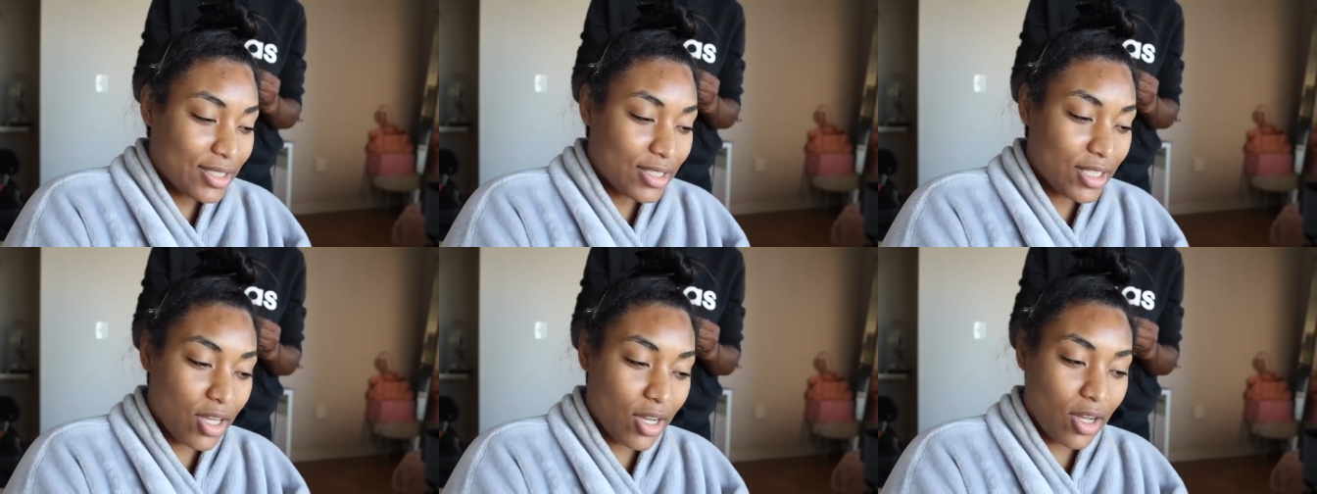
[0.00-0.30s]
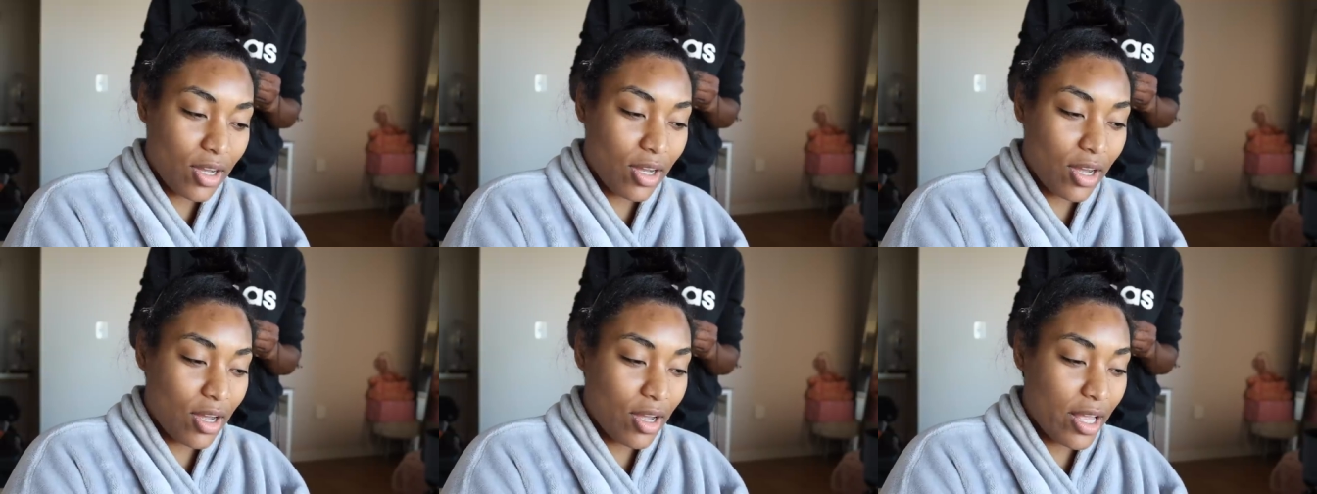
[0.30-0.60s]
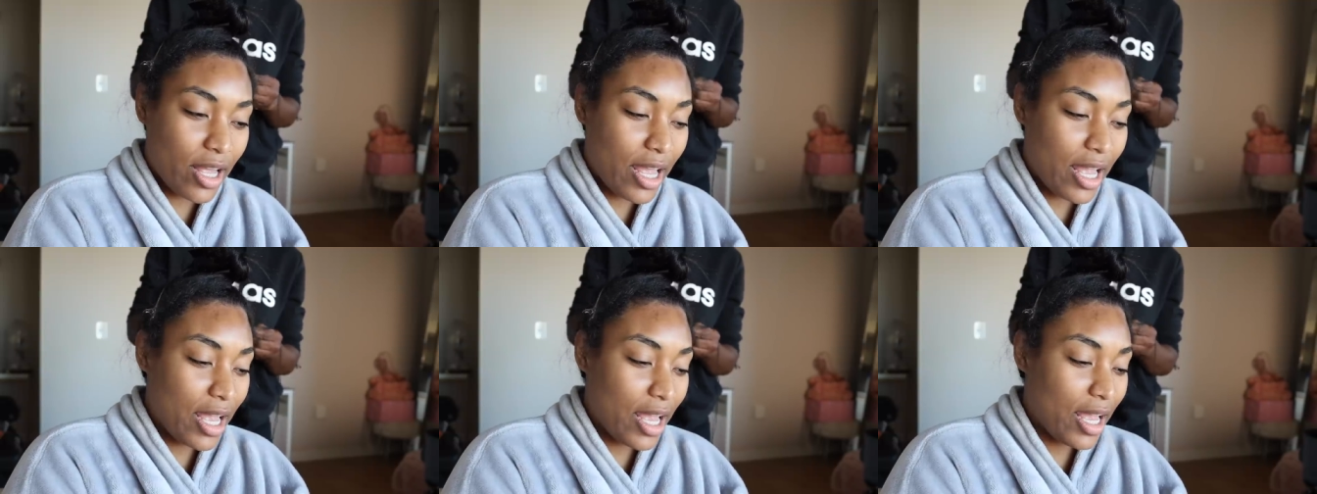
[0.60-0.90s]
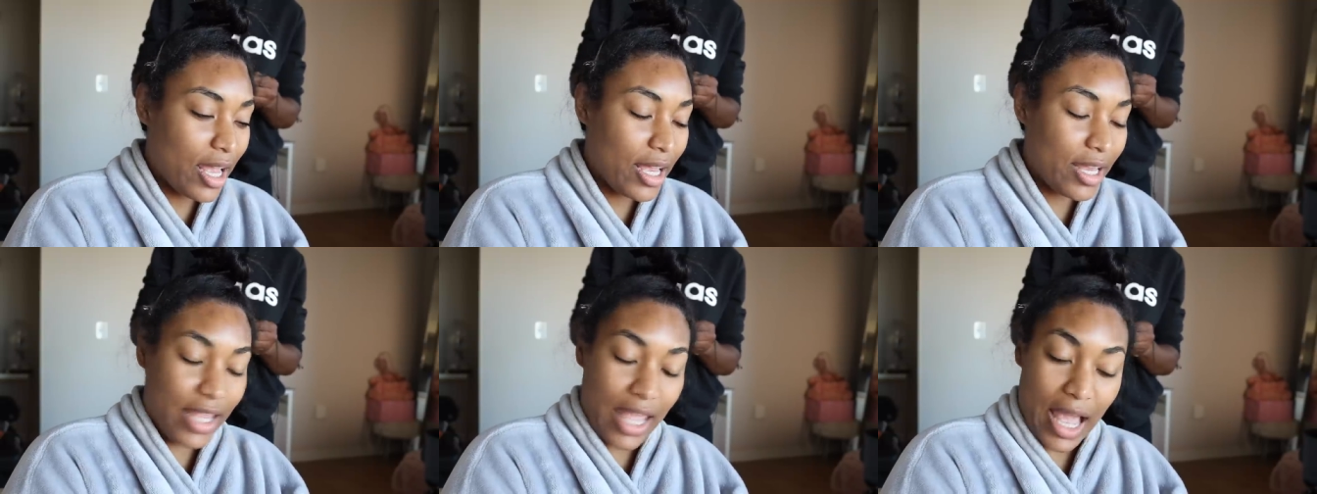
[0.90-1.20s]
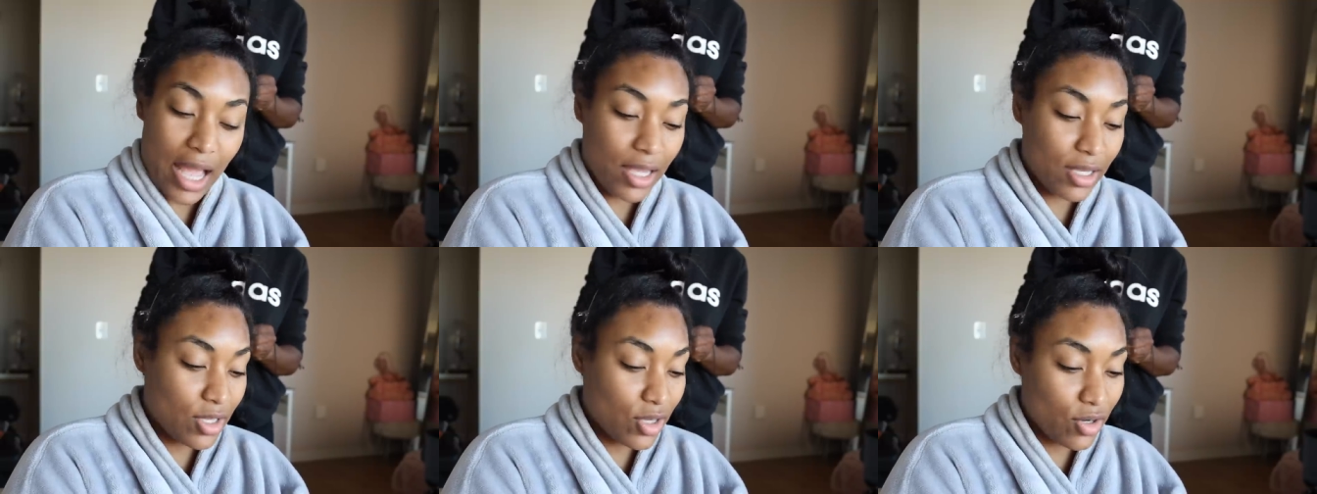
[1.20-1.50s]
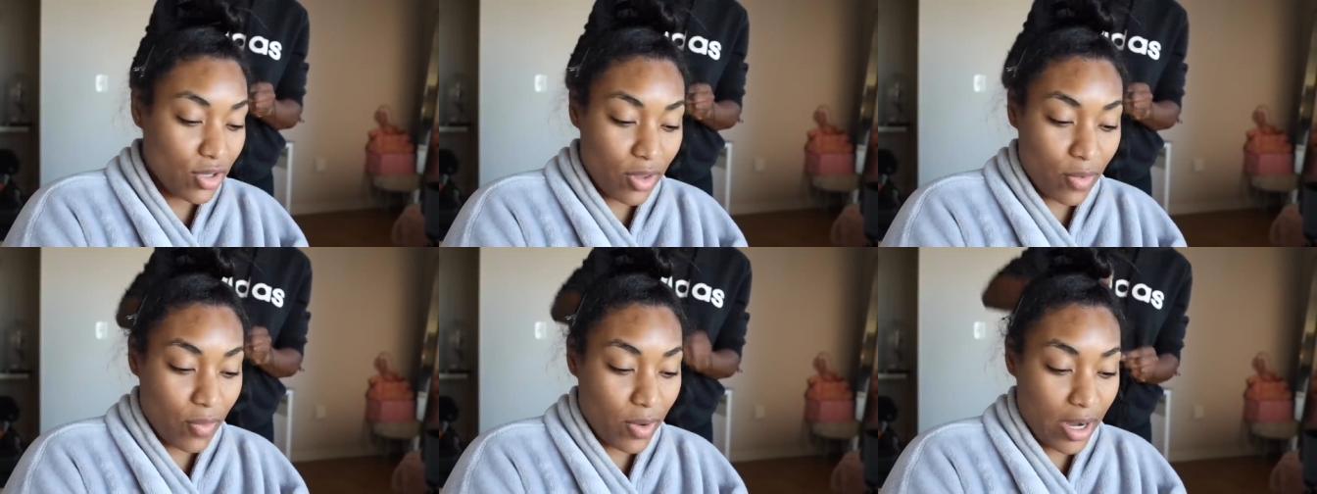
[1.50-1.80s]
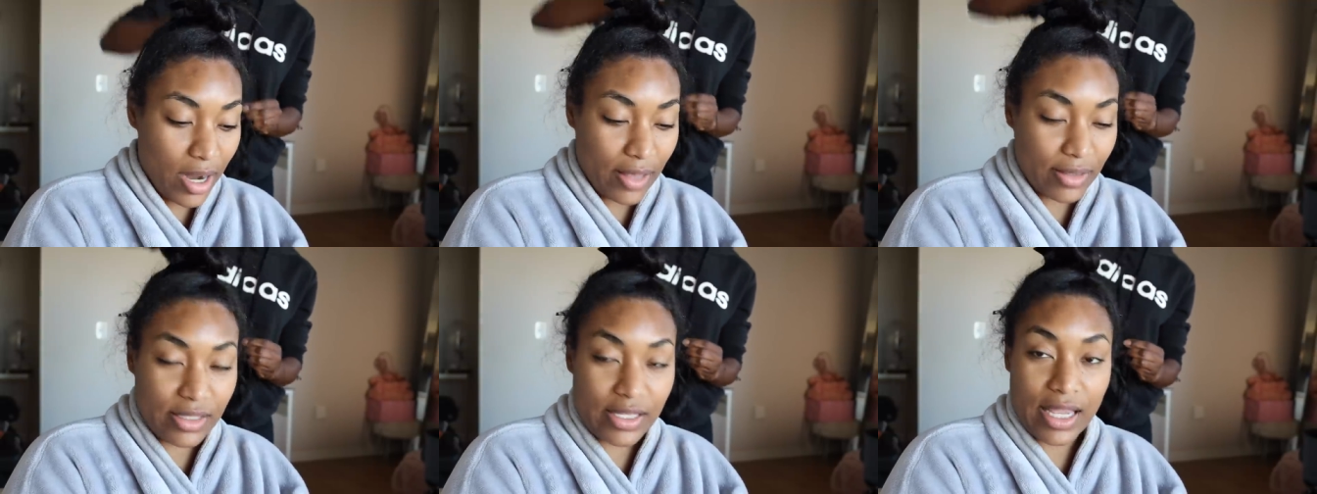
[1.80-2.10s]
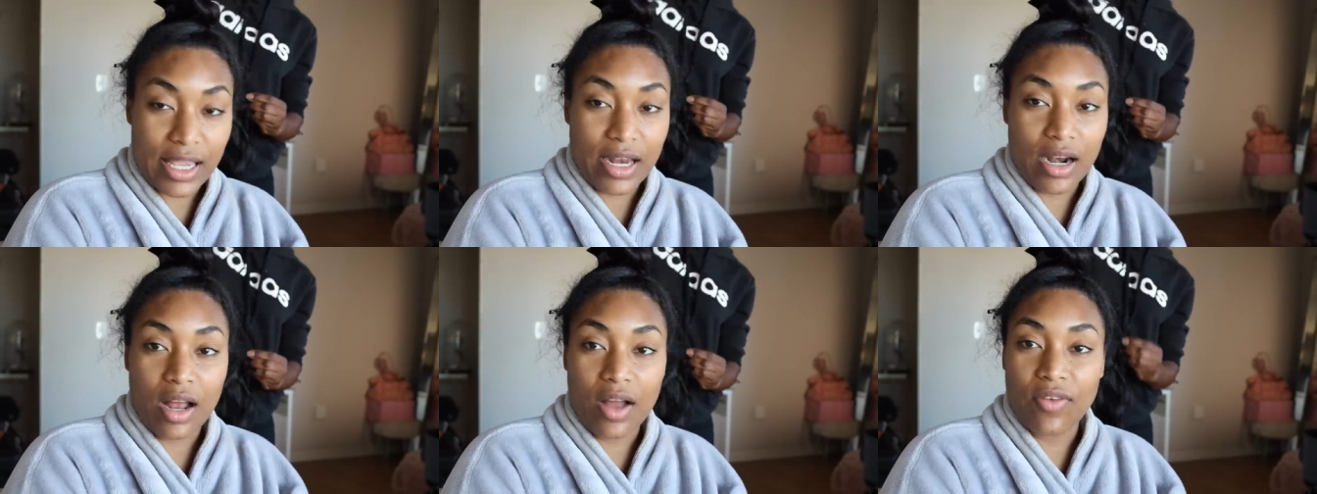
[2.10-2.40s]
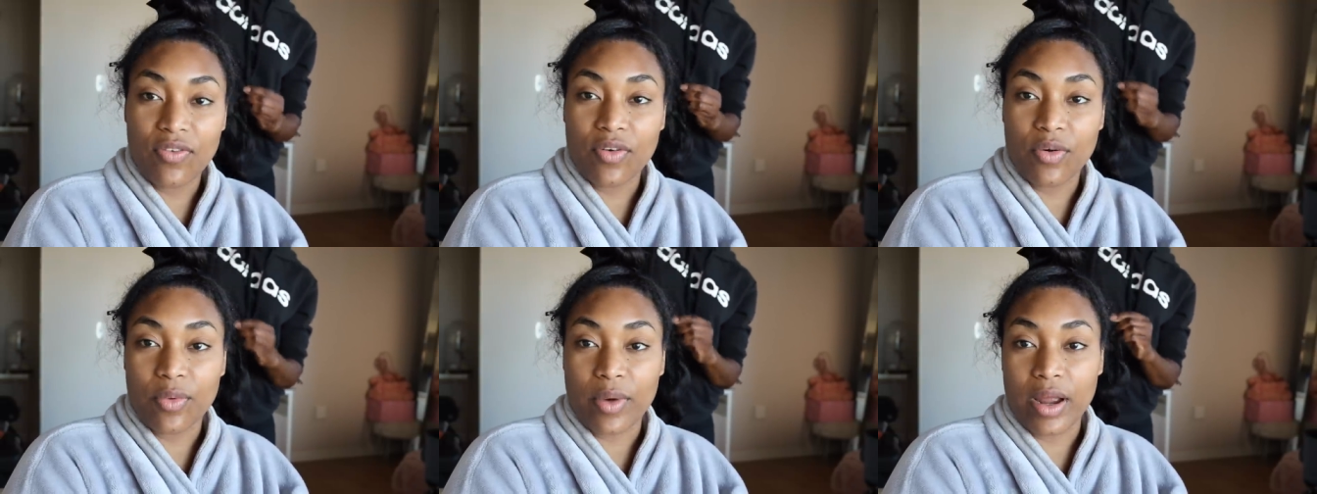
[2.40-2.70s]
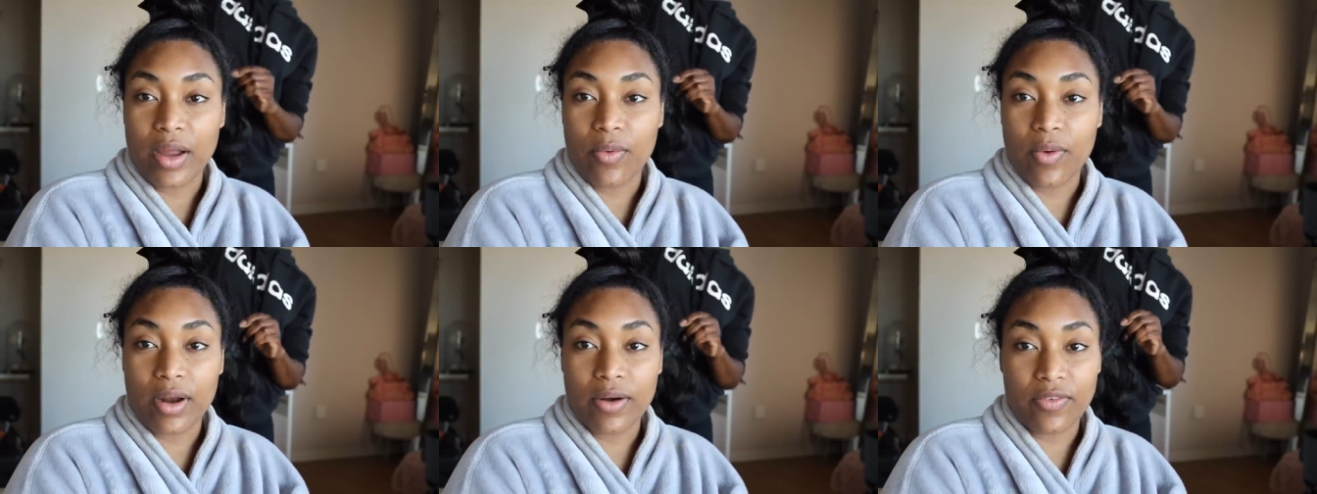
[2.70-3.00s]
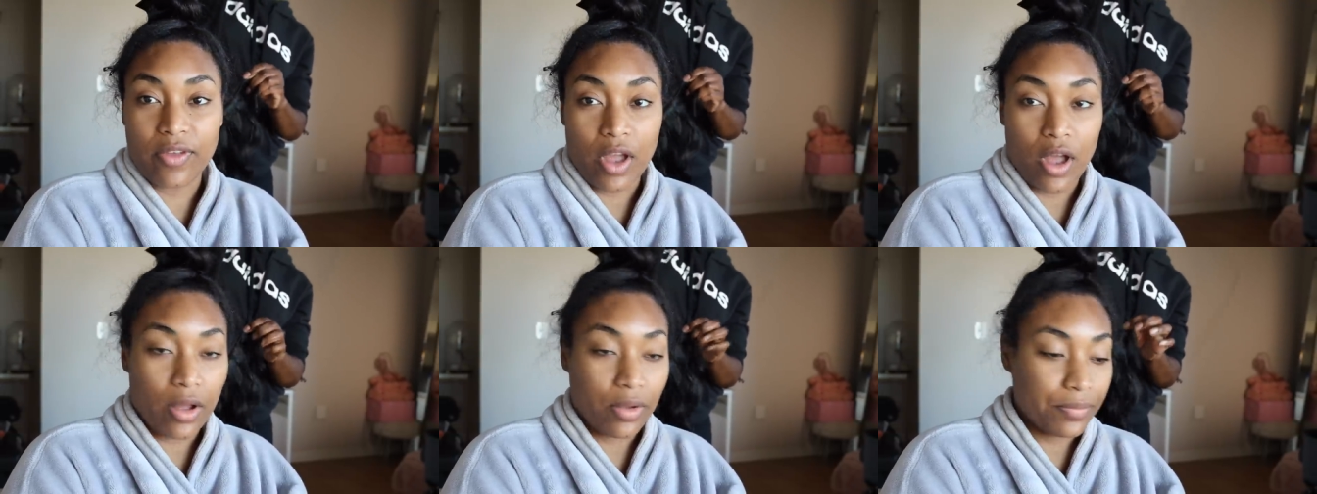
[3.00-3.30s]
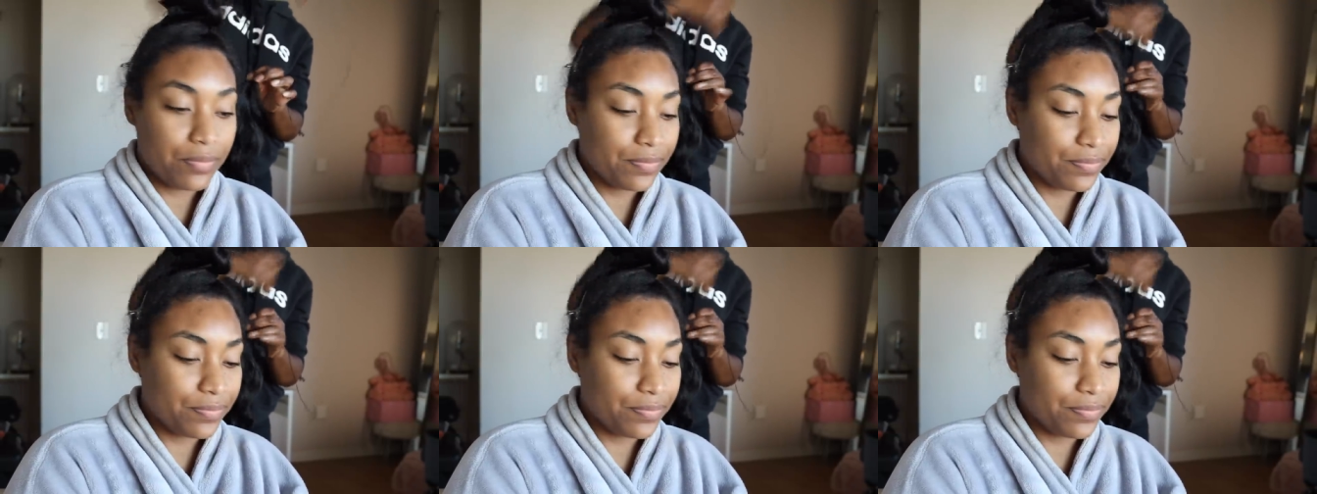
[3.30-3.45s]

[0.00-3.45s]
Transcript: So uh, yeah, you're the one who had to take it off, or Ray, one of y'all.